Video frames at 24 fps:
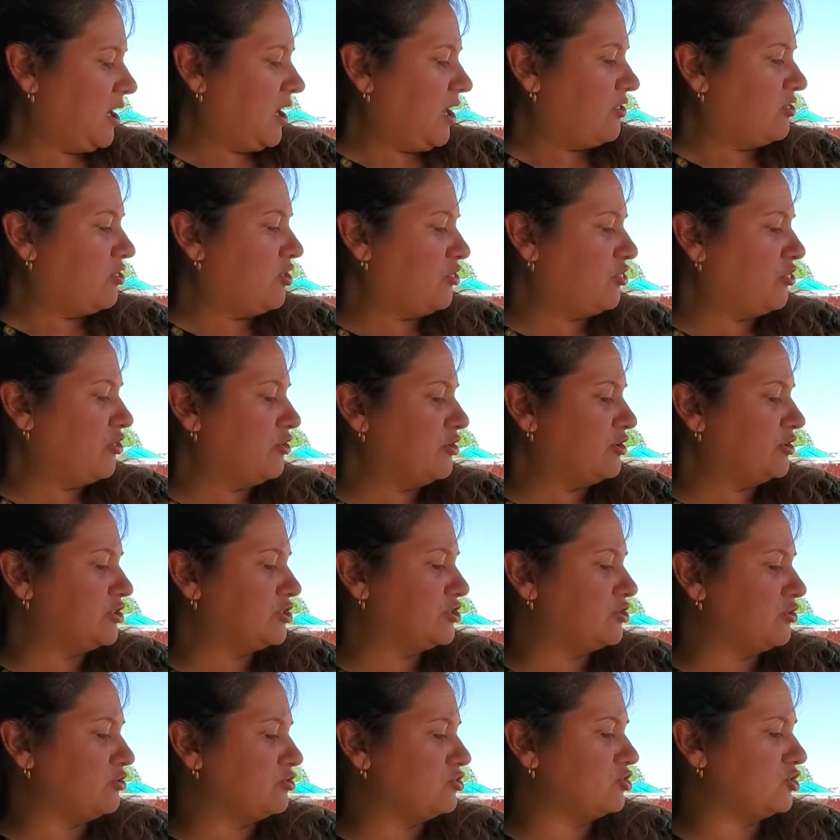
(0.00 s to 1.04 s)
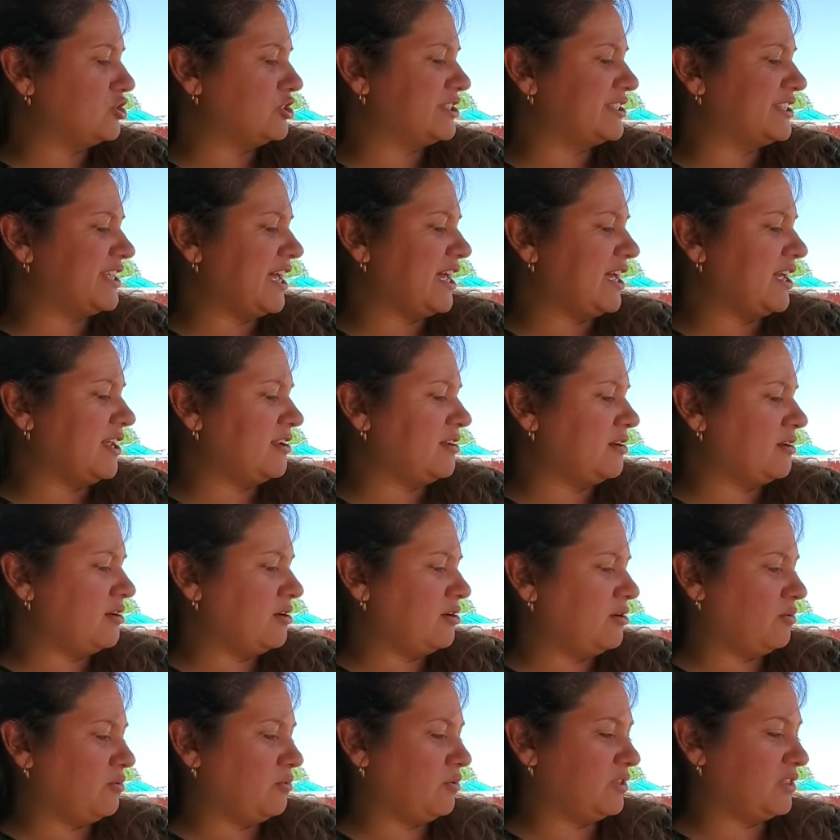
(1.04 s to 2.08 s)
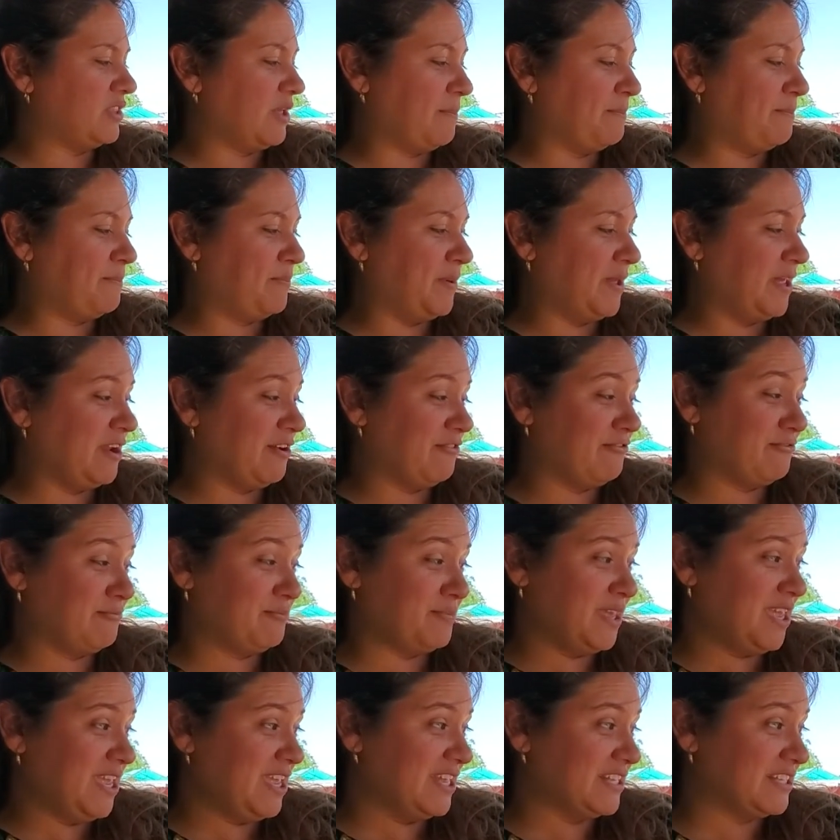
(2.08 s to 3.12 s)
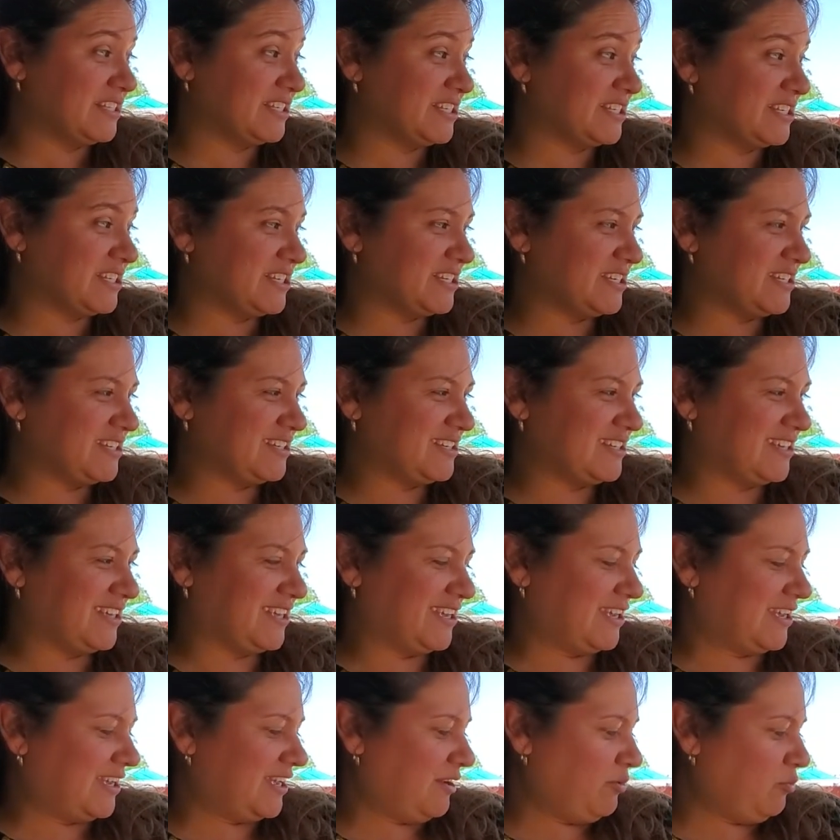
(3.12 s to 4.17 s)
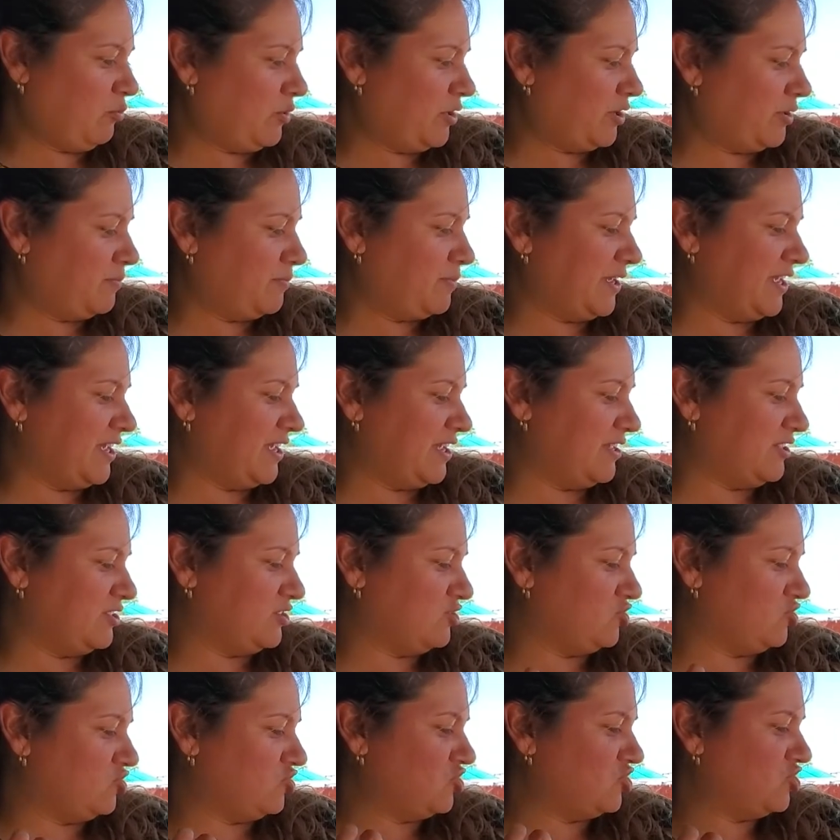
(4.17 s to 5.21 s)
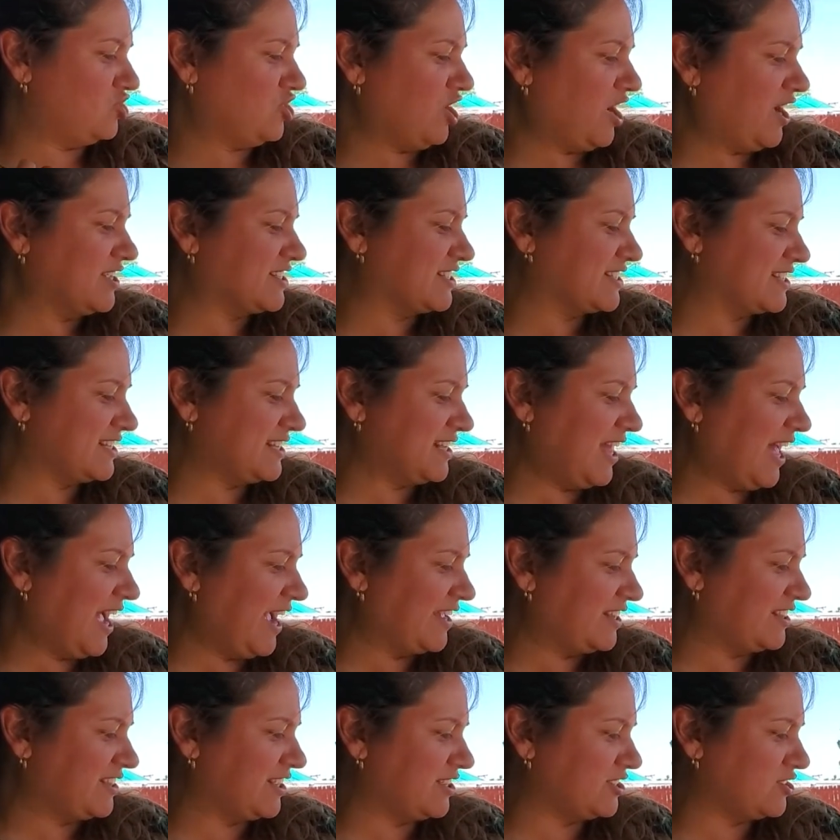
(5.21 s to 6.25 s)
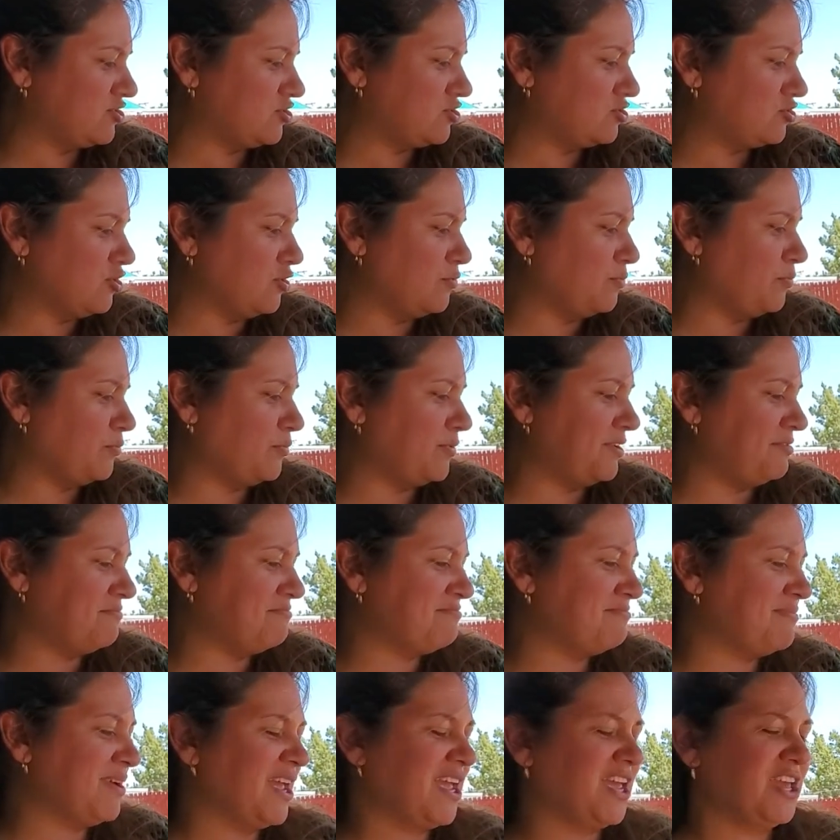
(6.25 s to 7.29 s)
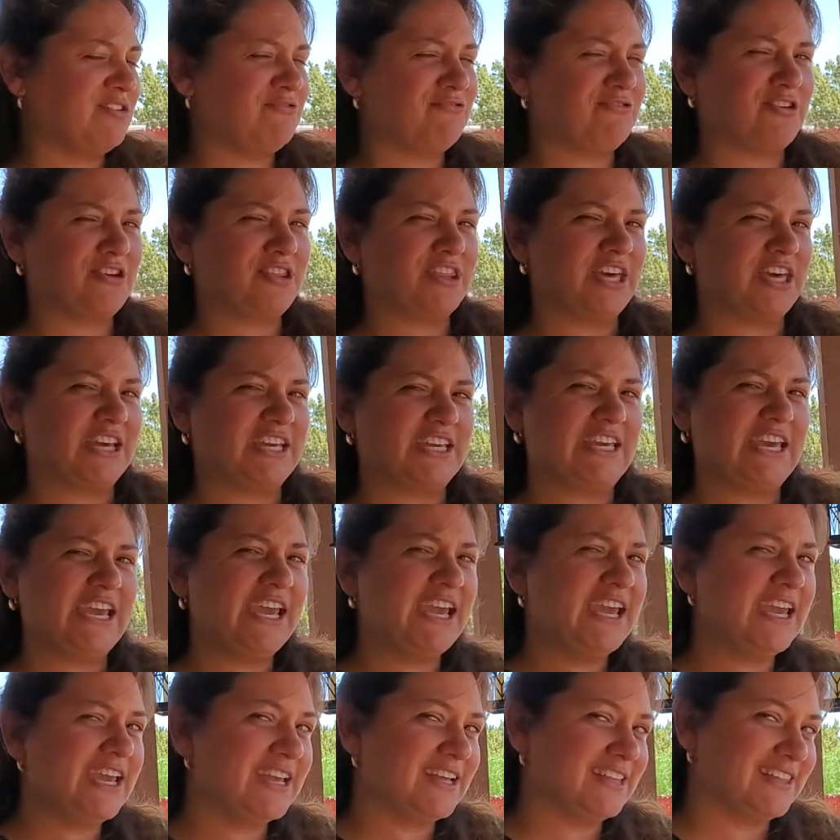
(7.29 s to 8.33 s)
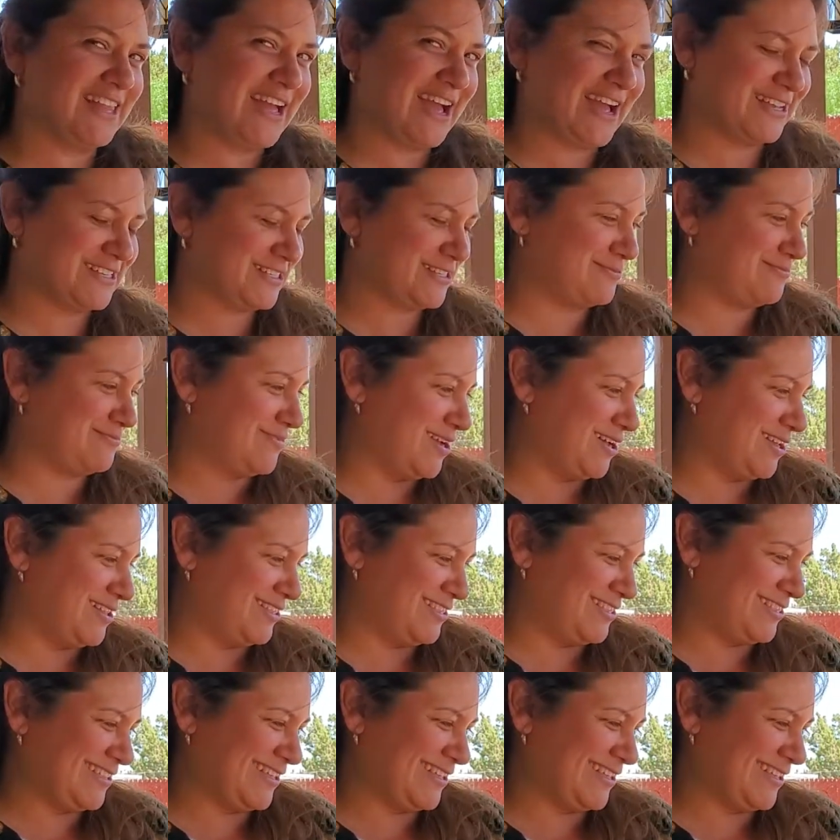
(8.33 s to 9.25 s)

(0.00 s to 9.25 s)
The third soldier said, "With a bit of meat, it would be just like the soup we made for the king last month.